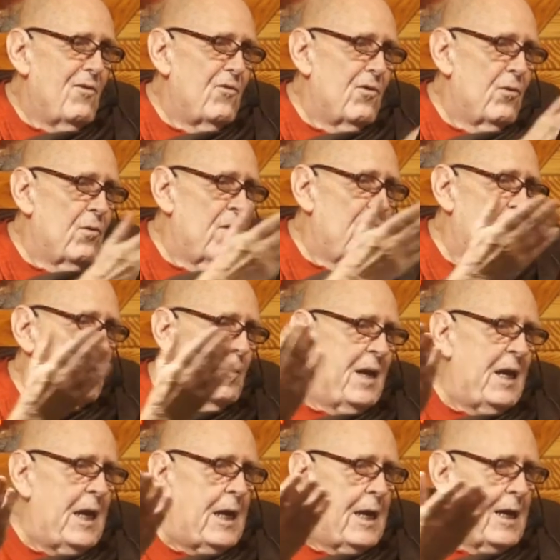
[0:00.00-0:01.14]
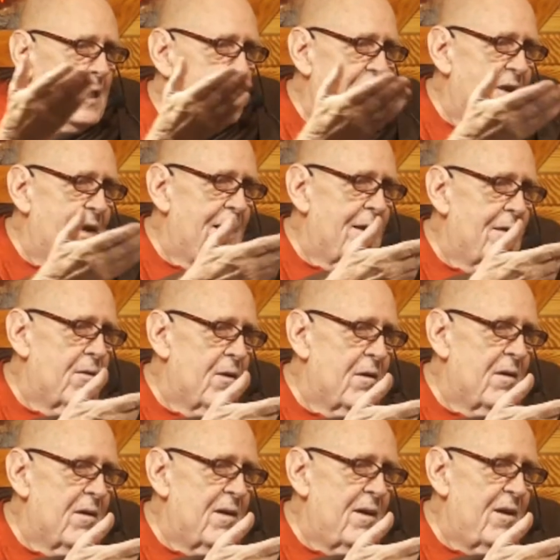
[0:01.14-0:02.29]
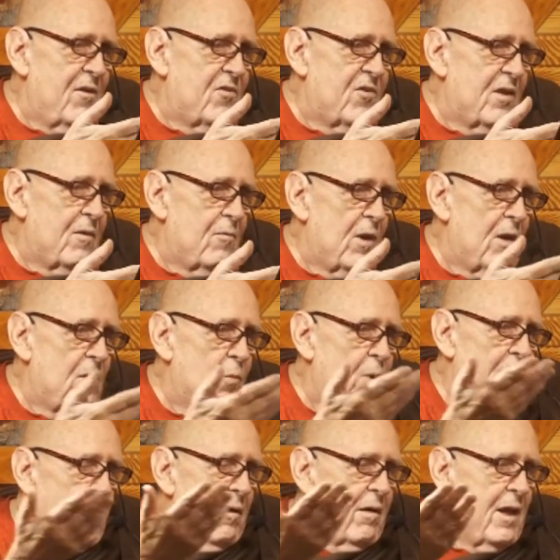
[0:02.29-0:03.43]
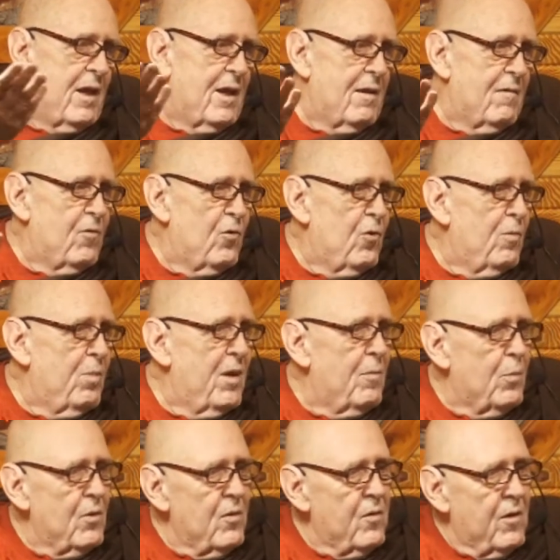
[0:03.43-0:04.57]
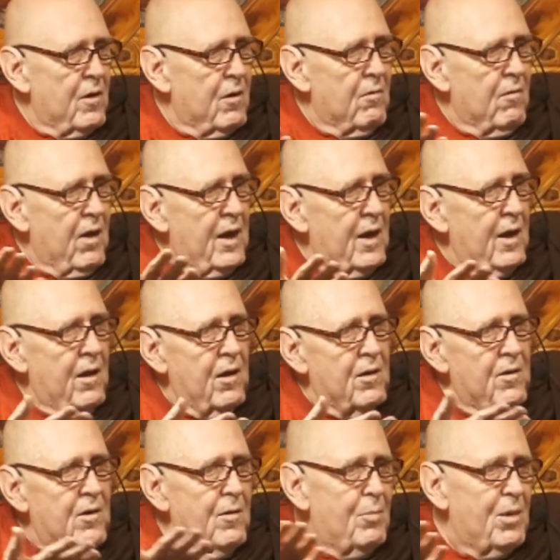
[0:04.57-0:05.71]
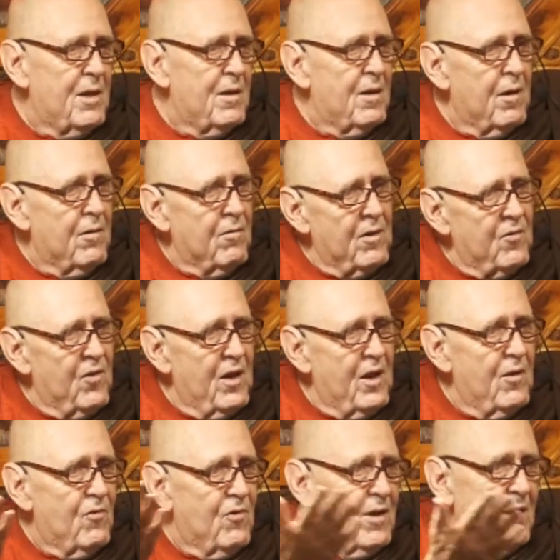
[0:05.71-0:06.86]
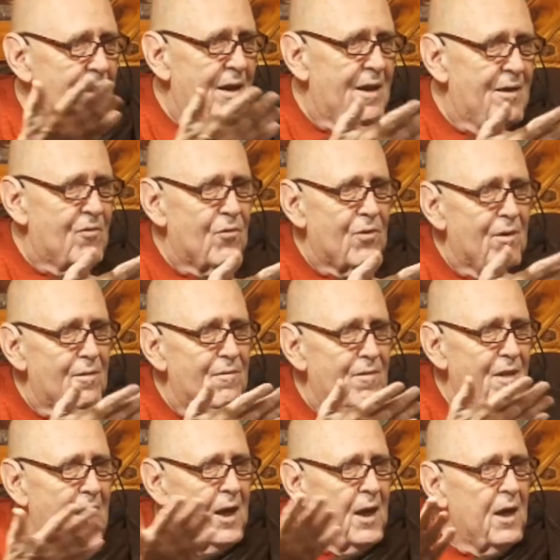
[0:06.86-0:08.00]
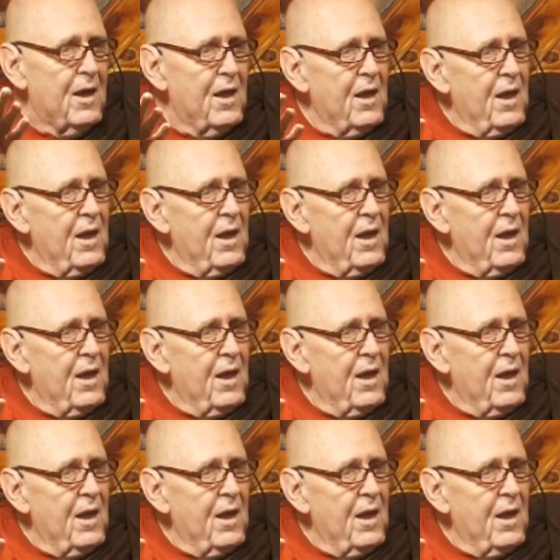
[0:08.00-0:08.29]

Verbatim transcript: So the committee got together and they said, well, we already have two people that are writing on dependent origination and that sort of thing.